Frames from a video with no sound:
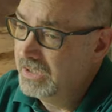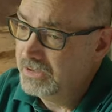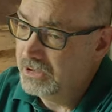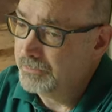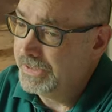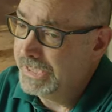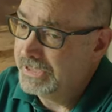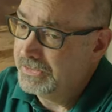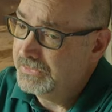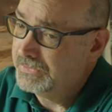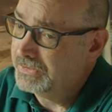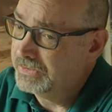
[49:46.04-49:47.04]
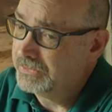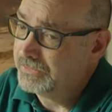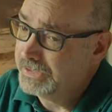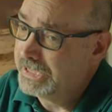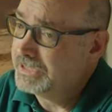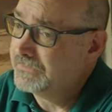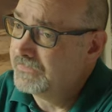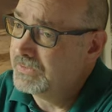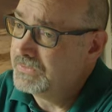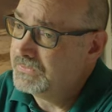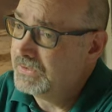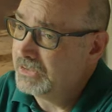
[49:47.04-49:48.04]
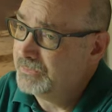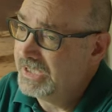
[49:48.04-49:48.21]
young man, and your dad's a very sick